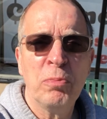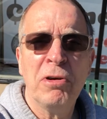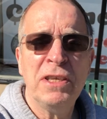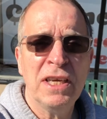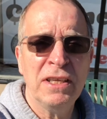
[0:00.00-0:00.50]

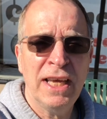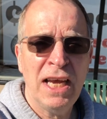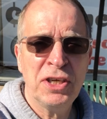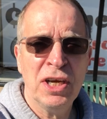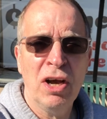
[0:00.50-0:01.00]

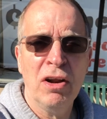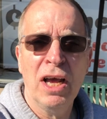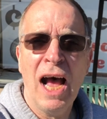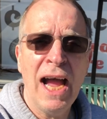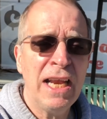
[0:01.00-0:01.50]
presentation on
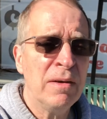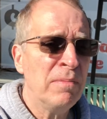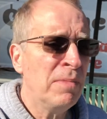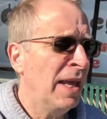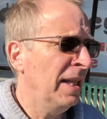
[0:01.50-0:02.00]
an
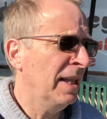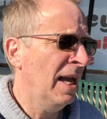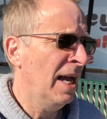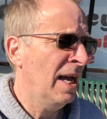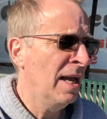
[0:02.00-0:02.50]
item that
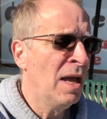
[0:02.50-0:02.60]
uh,